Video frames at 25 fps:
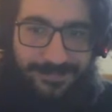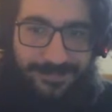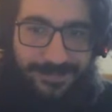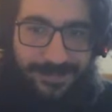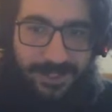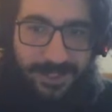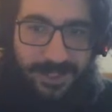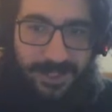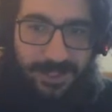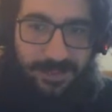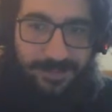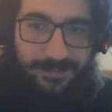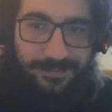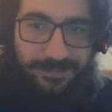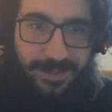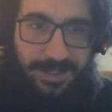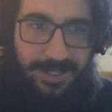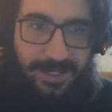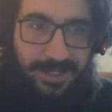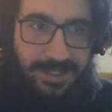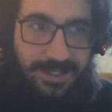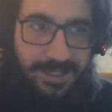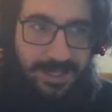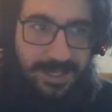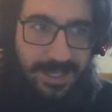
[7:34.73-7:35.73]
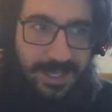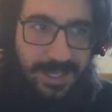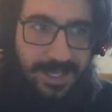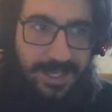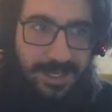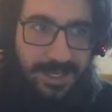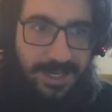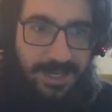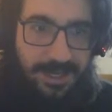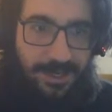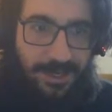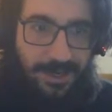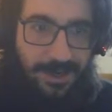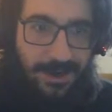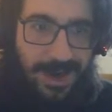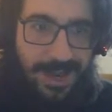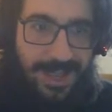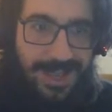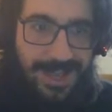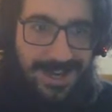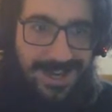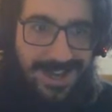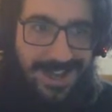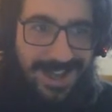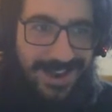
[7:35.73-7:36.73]
So it's not
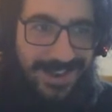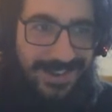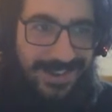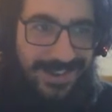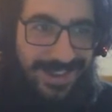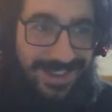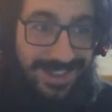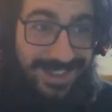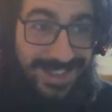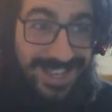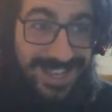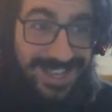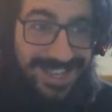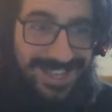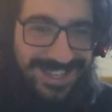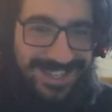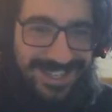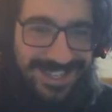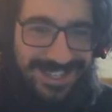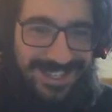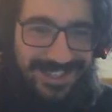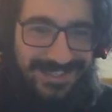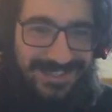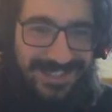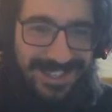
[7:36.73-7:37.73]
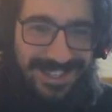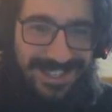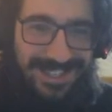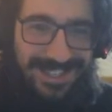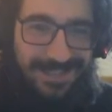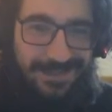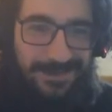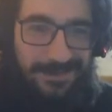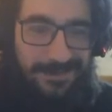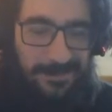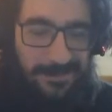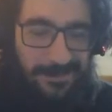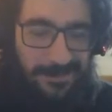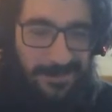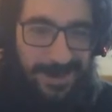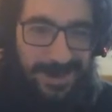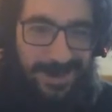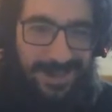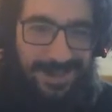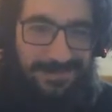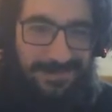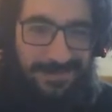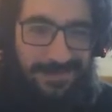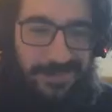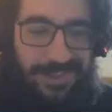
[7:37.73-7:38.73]
great. I don't like doing it,
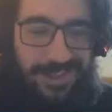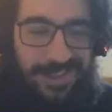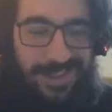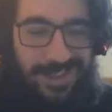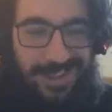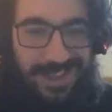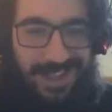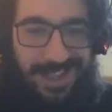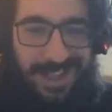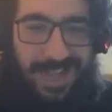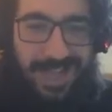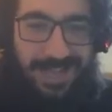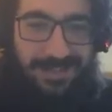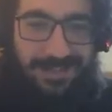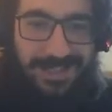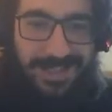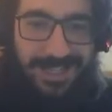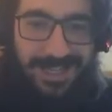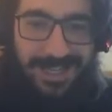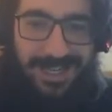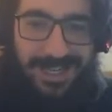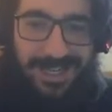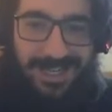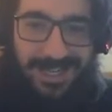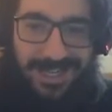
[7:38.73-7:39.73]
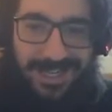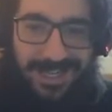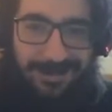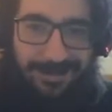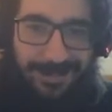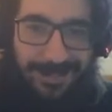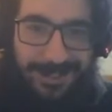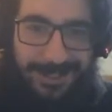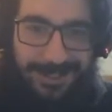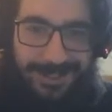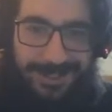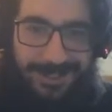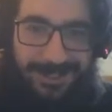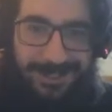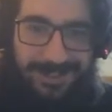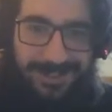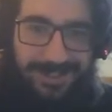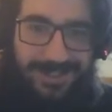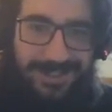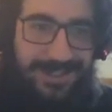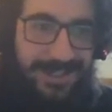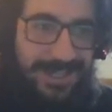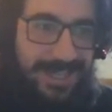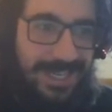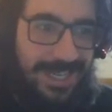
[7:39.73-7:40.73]
but I haven't done it in a couple years,
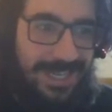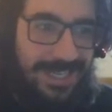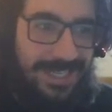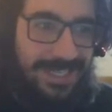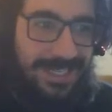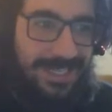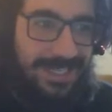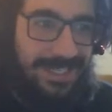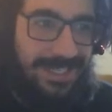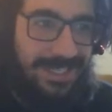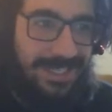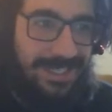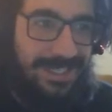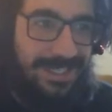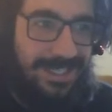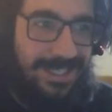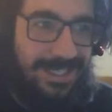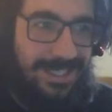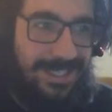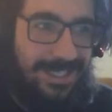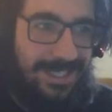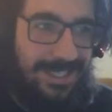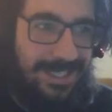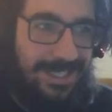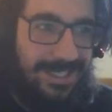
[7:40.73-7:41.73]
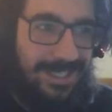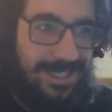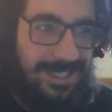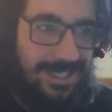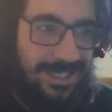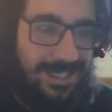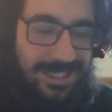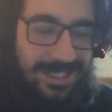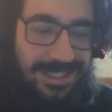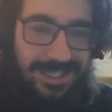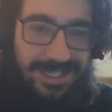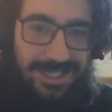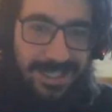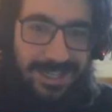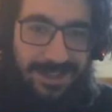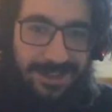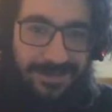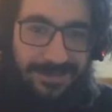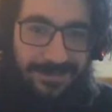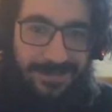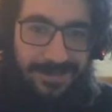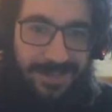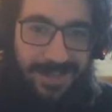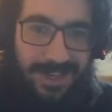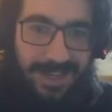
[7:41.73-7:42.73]
so I guess this is, you know,
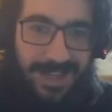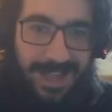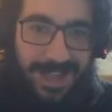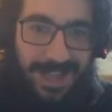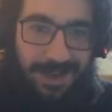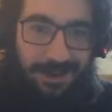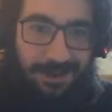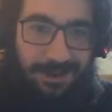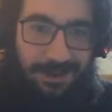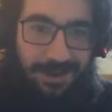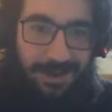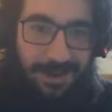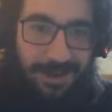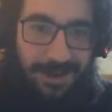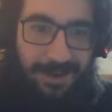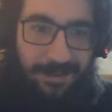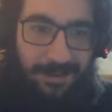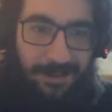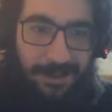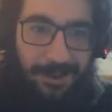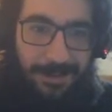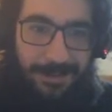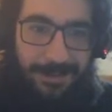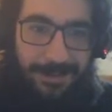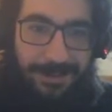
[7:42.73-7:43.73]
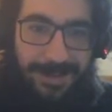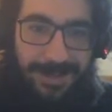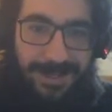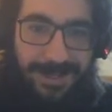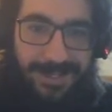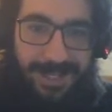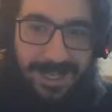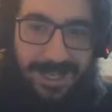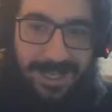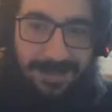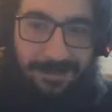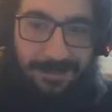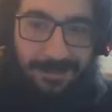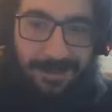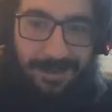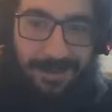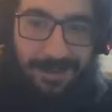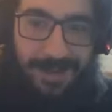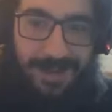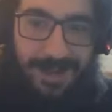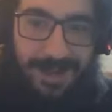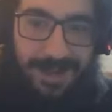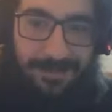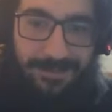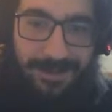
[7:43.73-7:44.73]
now an appropriate time more
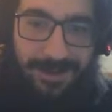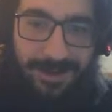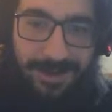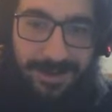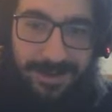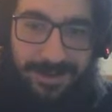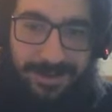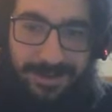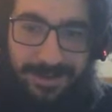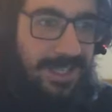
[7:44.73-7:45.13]
than ever.